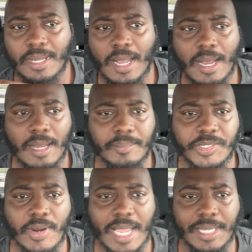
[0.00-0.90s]

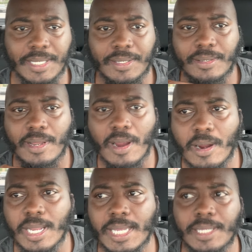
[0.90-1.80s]
Uh, trading,
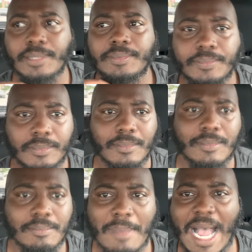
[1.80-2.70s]
earning,
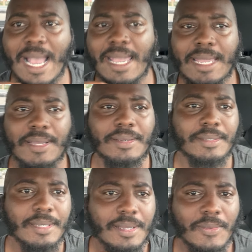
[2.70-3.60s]
buying,
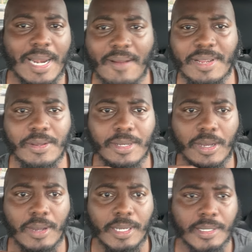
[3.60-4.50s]
whatever you're
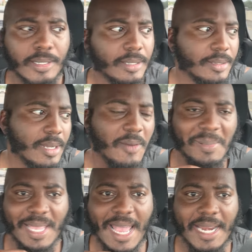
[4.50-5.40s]
doing.
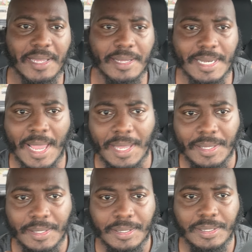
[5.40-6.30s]
Hopefully, you had a good day
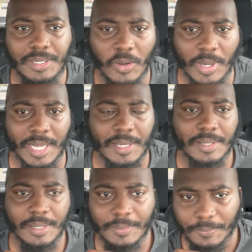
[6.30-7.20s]
doing
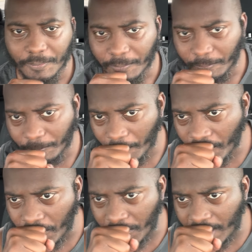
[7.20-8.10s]

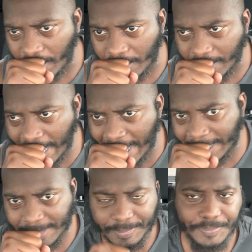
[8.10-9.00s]
it.
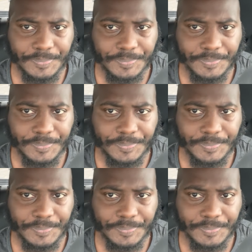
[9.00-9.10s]
Guys,